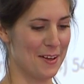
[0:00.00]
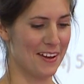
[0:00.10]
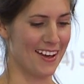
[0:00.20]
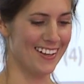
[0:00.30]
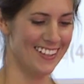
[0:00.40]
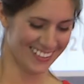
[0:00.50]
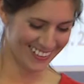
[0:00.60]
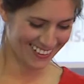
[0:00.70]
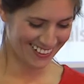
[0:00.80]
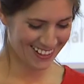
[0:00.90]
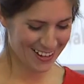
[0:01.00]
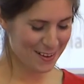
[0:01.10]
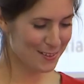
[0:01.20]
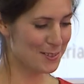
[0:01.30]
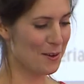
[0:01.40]
Okay.
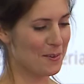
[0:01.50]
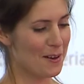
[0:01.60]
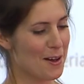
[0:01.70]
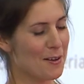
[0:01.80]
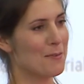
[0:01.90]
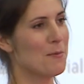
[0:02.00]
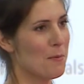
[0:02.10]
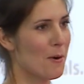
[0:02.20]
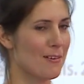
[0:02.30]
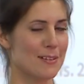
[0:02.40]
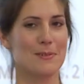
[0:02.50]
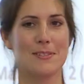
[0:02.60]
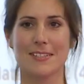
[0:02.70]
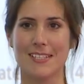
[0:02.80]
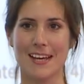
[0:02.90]
So what Chris was
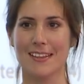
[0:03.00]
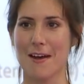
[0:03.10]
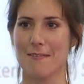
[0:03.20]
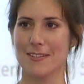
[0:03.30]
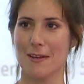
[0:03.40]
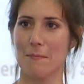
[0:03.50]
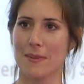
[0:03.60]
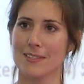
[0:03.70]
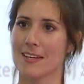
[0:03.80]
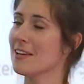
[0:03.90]
just saying there is this